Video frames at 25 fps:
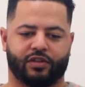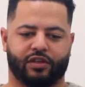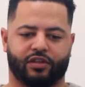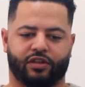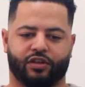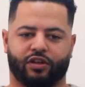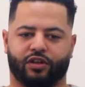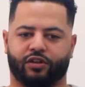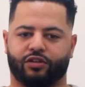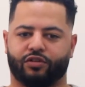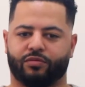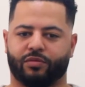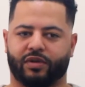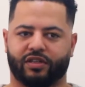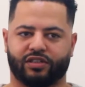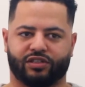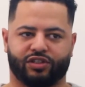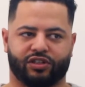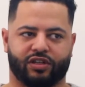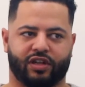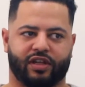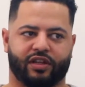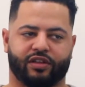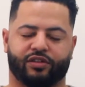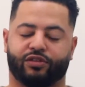You
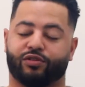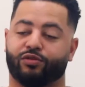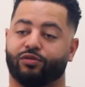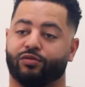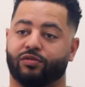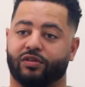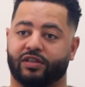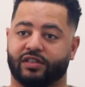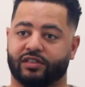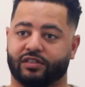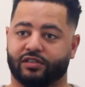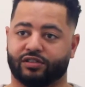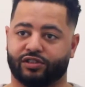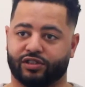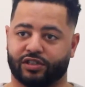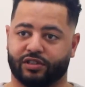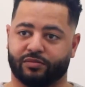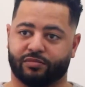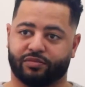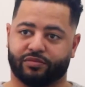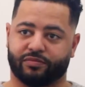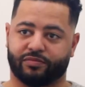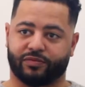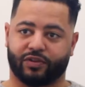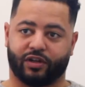mentioned like thought
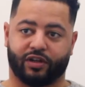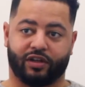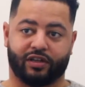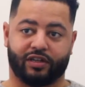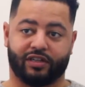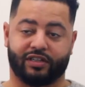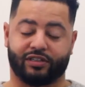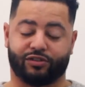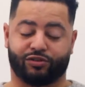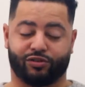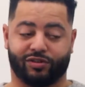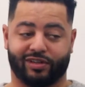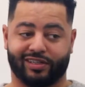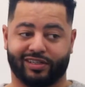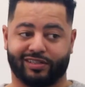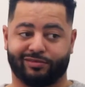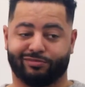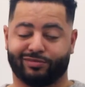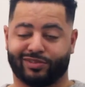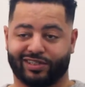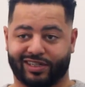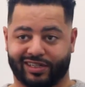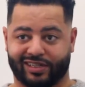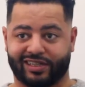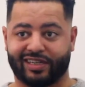leadership. Literally
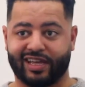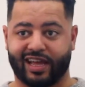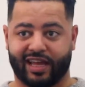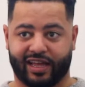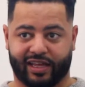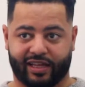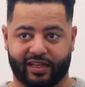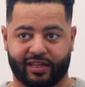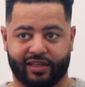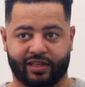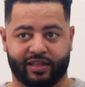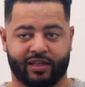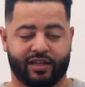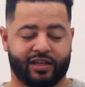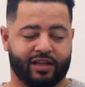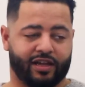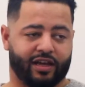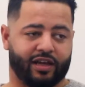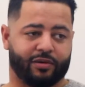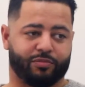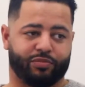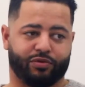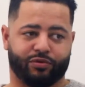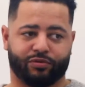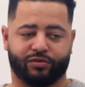today,
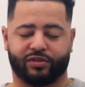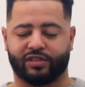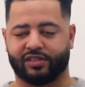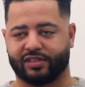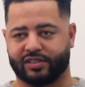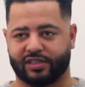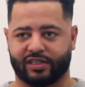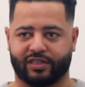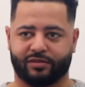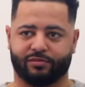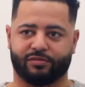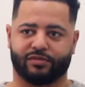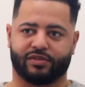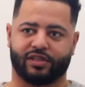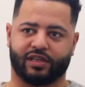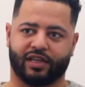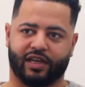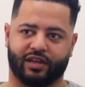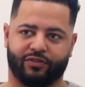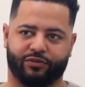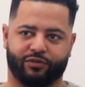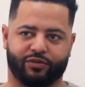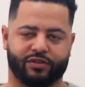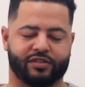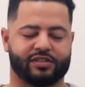I pulled the team
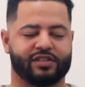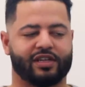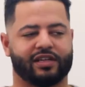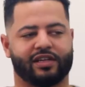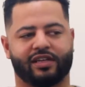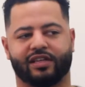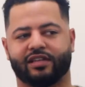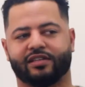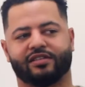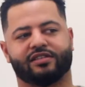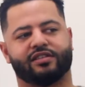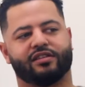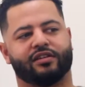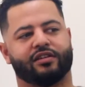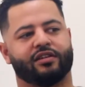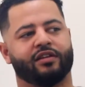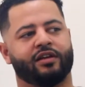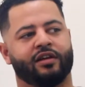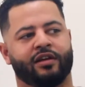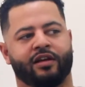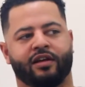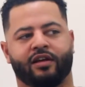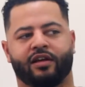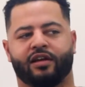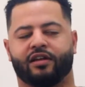together and said, listen,
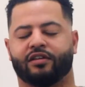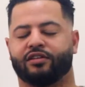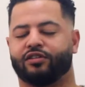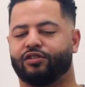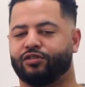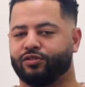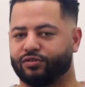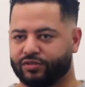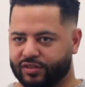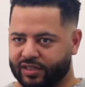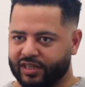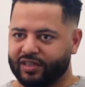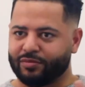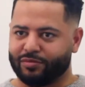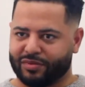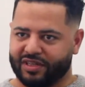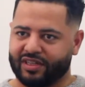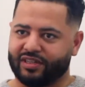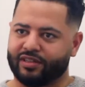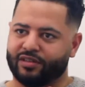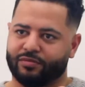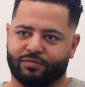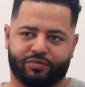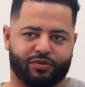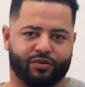you see
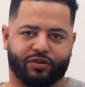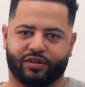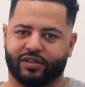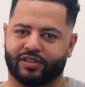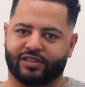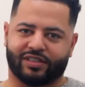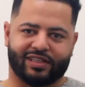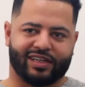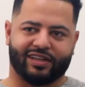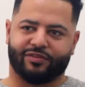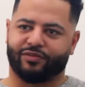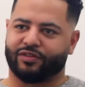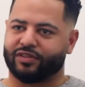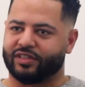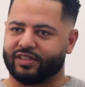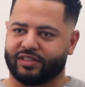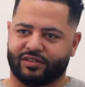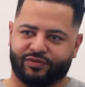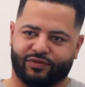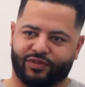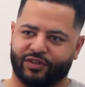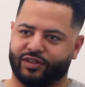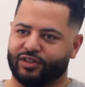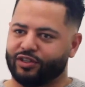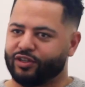me putting together these
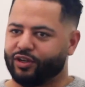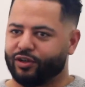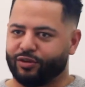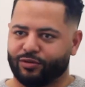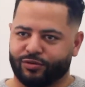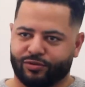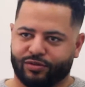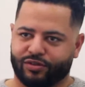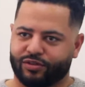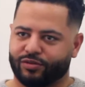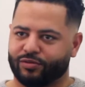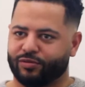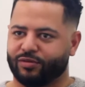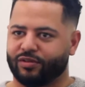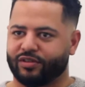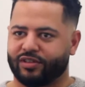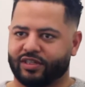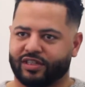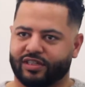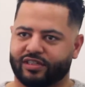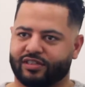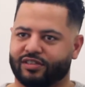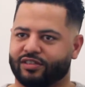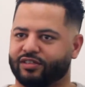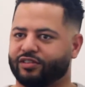videos and all of
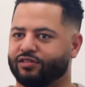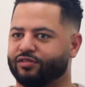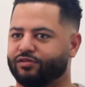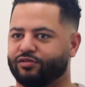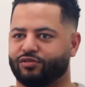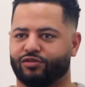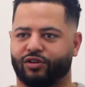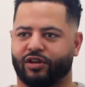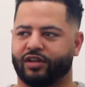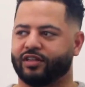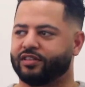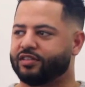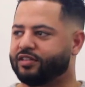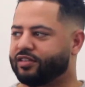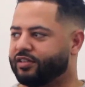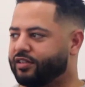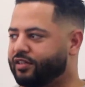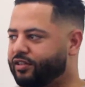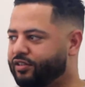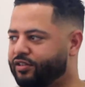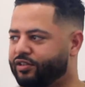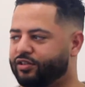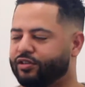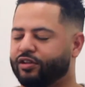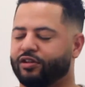this and trying
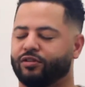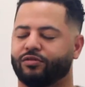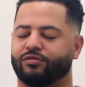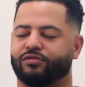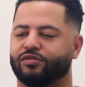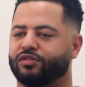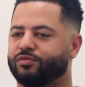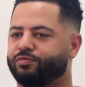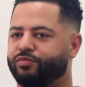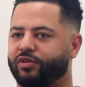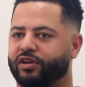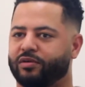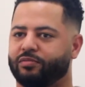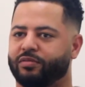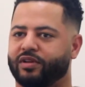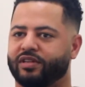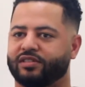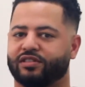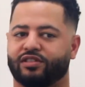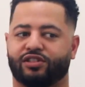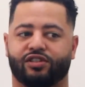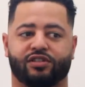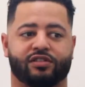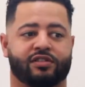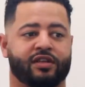to, spread
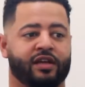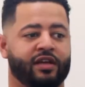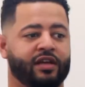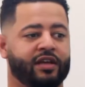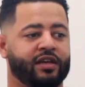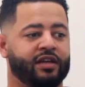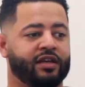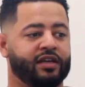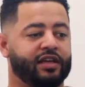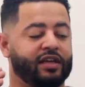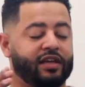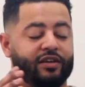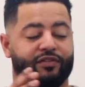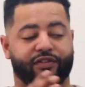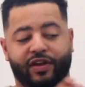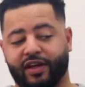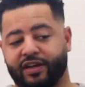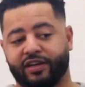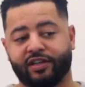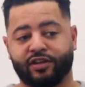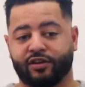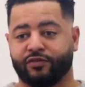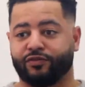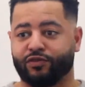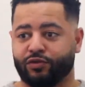messages. If
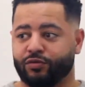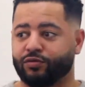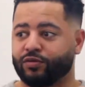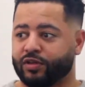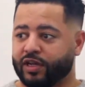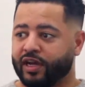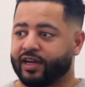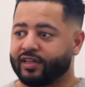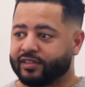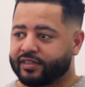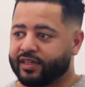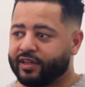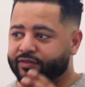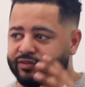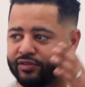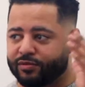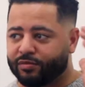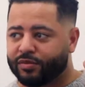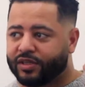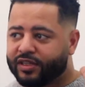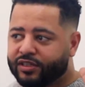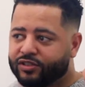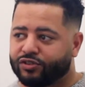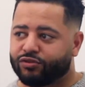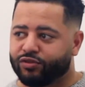any of you guys have some
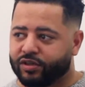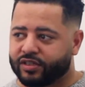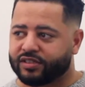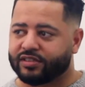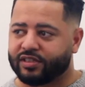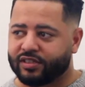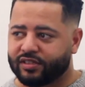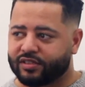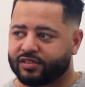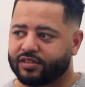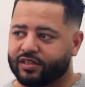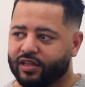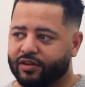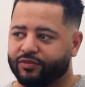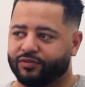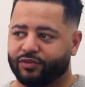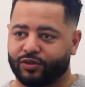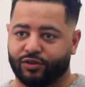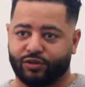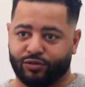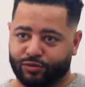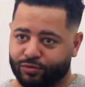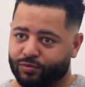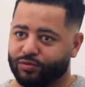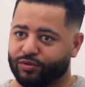interesting stuff
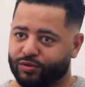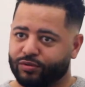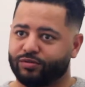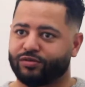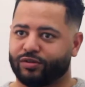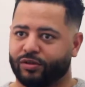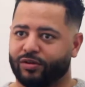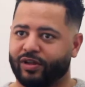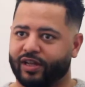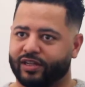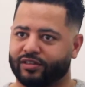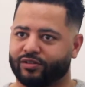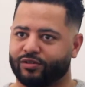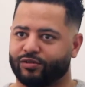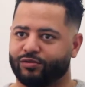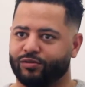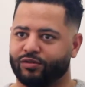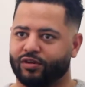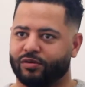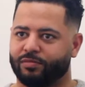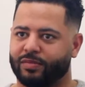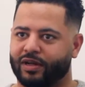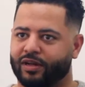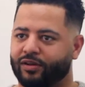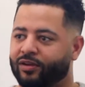that you would also like to
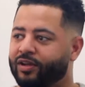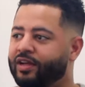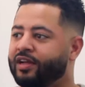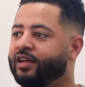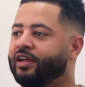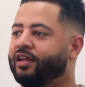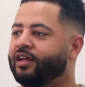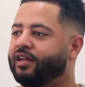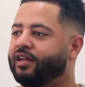talk about,